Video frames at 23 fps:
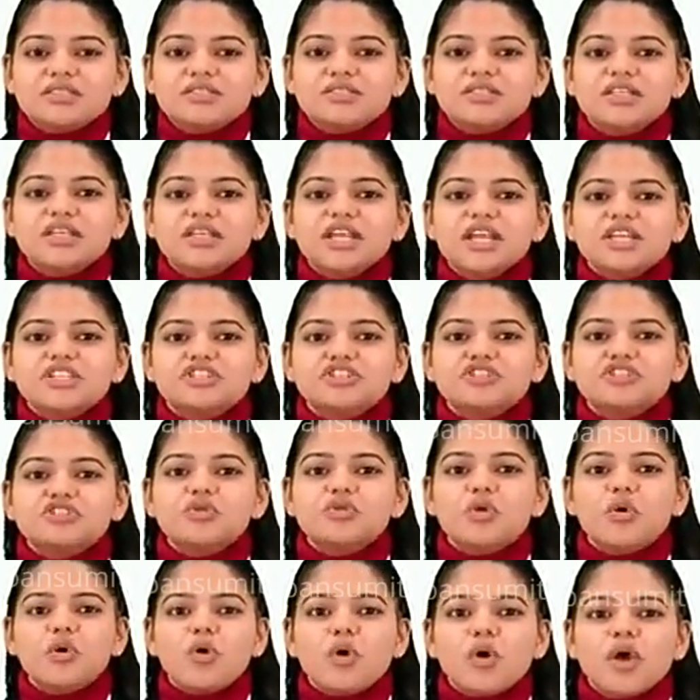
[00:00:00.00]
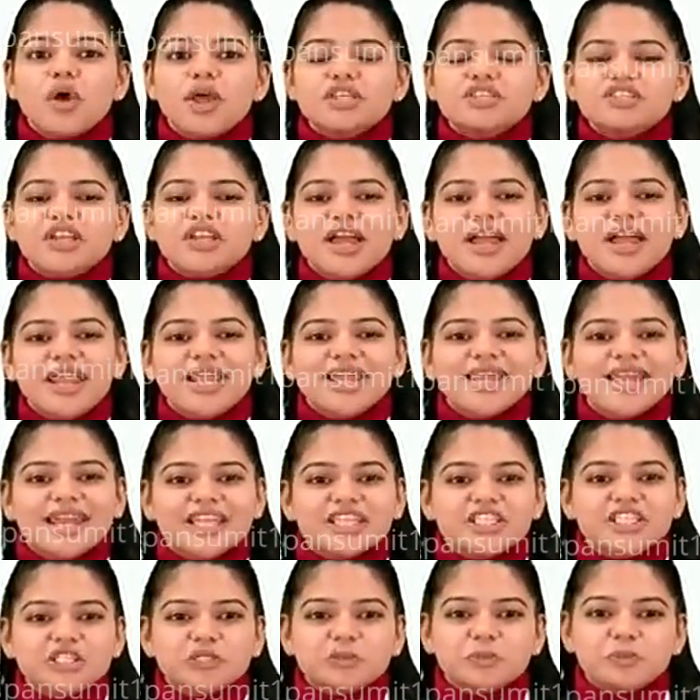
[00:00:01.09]
CH2OH and
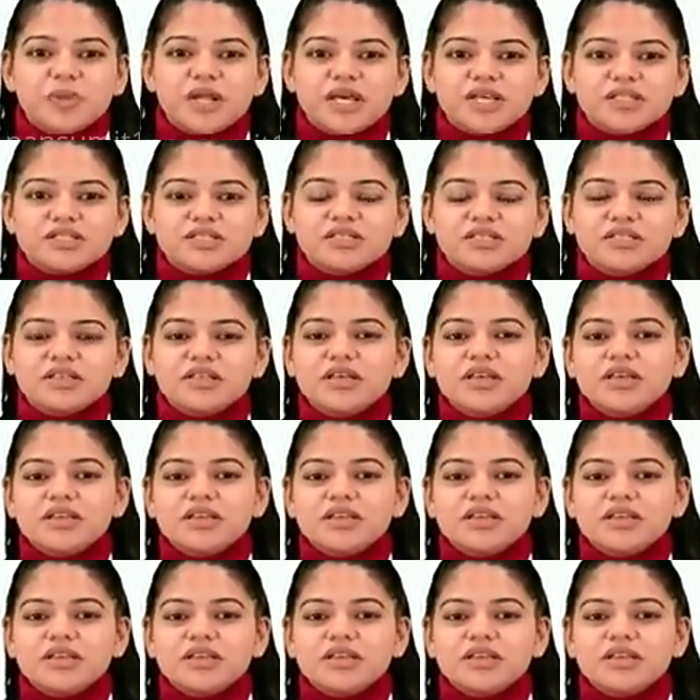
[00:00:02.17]
H plus.